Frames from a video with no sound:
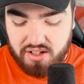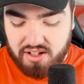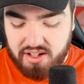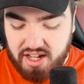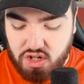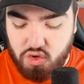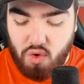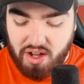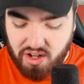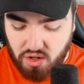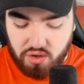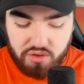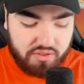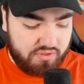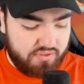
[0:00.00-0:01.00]
Heat
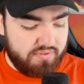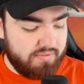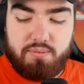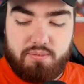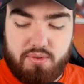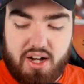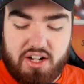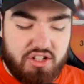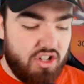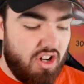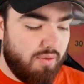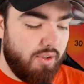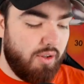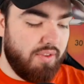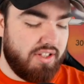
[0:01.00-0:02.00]
Randolph. Bro, I should
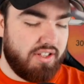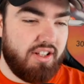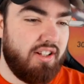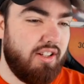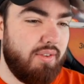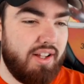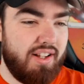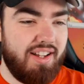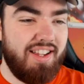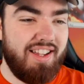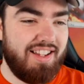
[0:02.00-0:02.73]
not be up this early, man.